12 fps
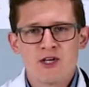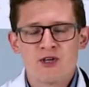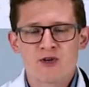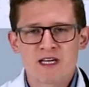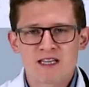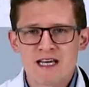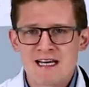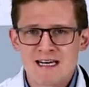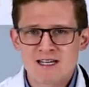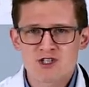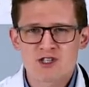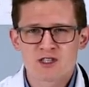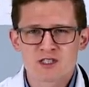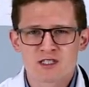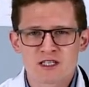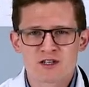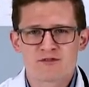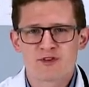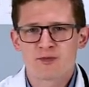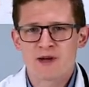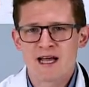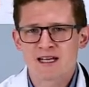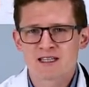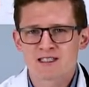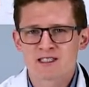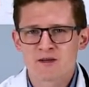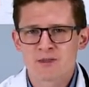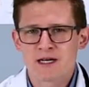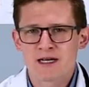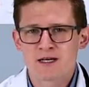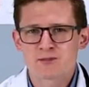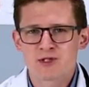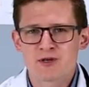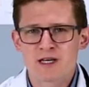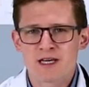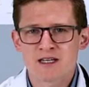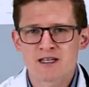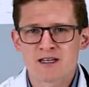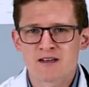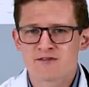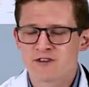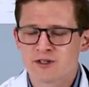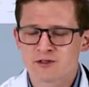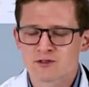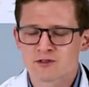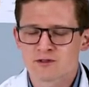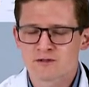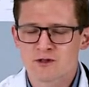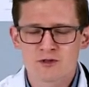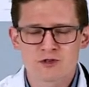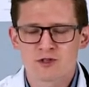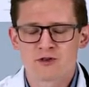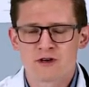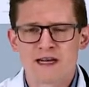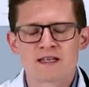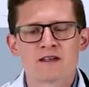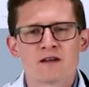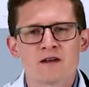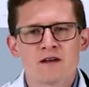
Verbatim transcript: You get that itch in the center of your back that somebody helps you get and it feels oh so great.